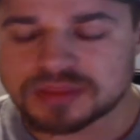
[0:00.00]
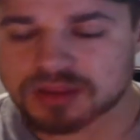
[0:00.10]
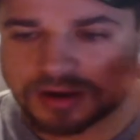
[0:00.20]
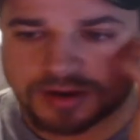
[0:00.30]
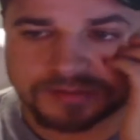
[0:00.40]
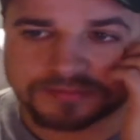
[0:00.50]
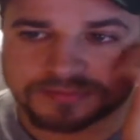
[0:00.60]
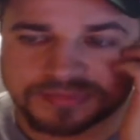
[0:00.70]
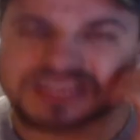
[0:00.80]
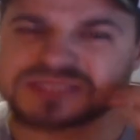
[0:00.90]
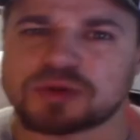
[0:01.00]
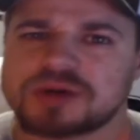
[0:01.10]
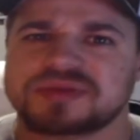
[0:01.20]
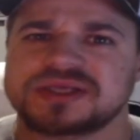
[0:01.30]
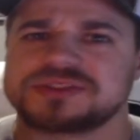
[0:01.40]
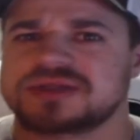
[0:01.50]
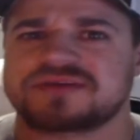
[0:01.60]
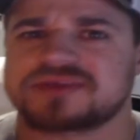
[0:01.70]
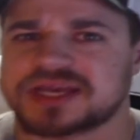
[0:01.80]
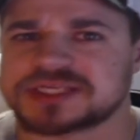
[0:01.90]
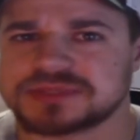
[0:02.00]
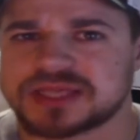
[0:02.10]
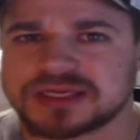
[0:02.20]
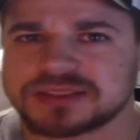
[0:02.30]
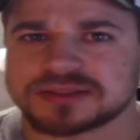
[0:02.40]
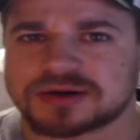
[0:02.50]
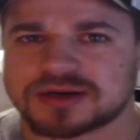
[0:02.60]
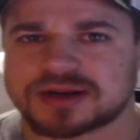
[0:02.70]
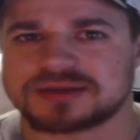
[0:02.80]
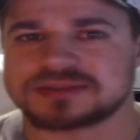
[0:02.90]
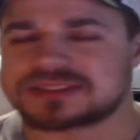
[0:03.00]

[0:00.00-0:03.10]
Um, that's one place you'll never catch me at is a haunted house.